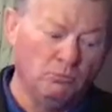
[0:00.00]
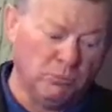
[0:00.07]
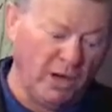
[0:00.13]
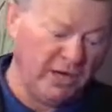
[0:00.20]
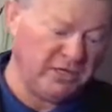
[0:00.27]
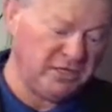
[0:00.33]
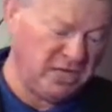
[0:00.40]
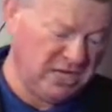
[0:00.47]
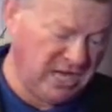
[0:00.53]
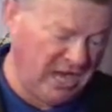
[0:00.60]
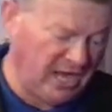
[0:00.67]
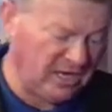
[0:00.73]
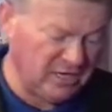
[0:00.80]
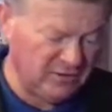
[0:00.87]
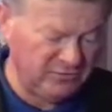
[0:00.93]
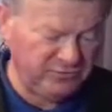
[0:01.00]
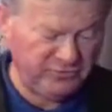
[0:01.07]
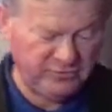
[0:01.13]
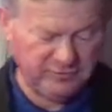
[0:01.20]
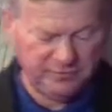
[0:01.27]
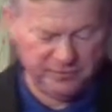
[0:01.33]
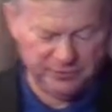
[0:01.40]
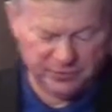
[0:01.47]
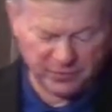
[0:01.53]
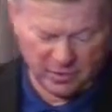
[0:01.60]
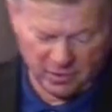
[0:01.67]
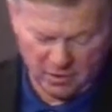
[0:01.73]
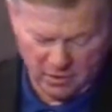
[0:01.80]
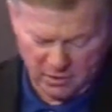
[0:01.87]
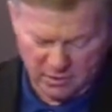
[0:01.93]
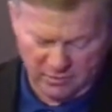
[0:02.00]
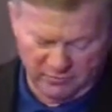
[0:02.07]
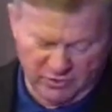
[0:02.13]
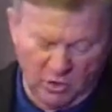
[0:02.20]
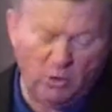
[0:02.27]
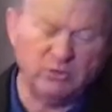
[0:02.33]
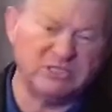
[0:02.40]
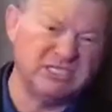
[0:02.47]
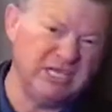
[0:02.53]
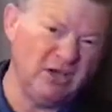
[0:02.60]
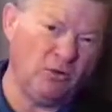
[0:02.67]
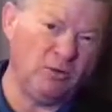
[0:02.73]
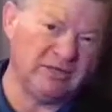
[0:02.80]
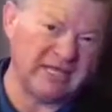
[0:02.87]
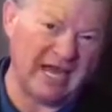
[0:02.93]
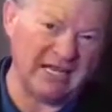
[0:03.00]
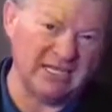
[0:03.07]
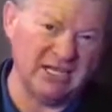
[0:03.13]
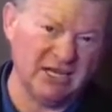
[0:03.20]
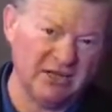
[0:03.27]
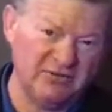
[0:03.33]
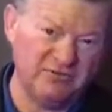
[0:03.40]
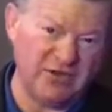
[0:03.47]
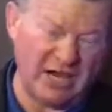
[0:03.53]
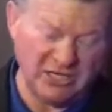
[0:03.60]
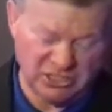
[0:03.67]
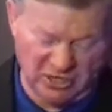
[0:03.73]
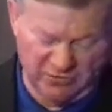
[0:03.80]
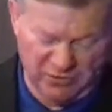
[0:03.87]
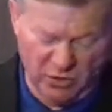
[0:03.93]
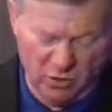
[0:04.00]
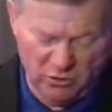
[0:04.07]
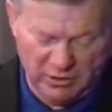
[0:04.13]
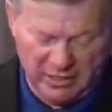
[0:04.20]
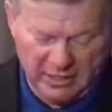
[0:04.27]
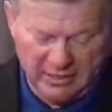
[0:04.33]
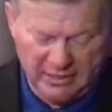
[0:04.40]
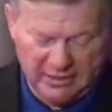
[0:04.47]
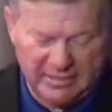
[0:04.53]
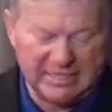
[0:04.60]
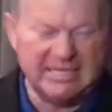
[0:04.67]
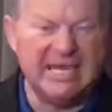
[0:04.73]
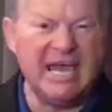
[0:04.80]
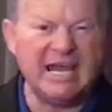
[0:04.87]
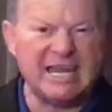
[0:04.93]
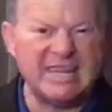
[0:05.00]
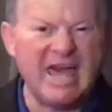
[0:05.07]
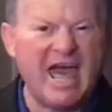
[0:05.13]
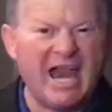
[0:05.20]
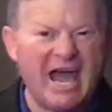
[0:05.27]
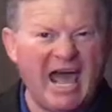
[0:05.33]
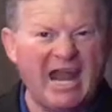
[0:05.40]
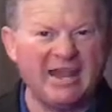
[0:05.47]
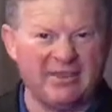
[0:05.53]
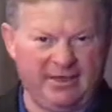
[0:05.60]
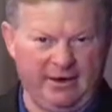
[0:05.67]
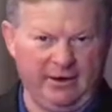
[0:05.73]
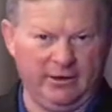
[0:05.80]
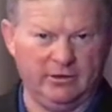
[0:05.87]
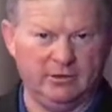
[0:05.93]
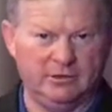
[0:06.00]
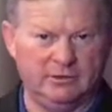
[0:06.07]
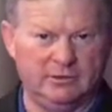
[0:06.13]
But again, if, if you don't deal with that little infection, if you don't get that out of there,